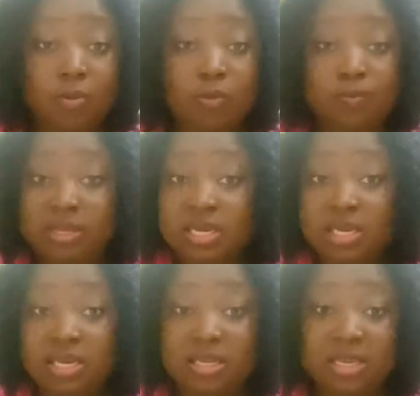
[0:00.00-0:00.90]

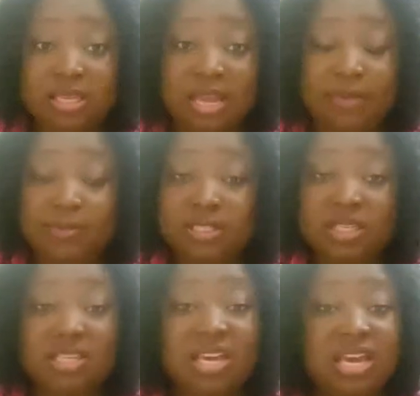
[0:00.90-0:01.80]
oblique
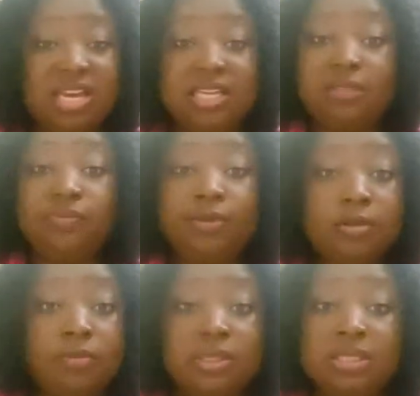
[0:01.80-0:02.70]
diameters is
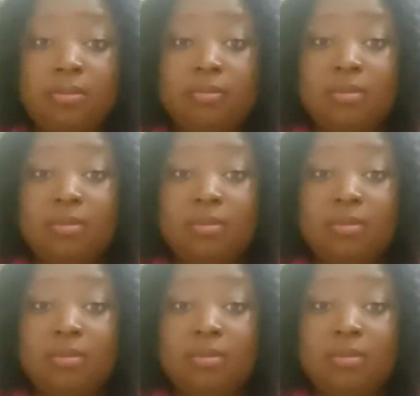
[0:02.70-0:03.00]
filled with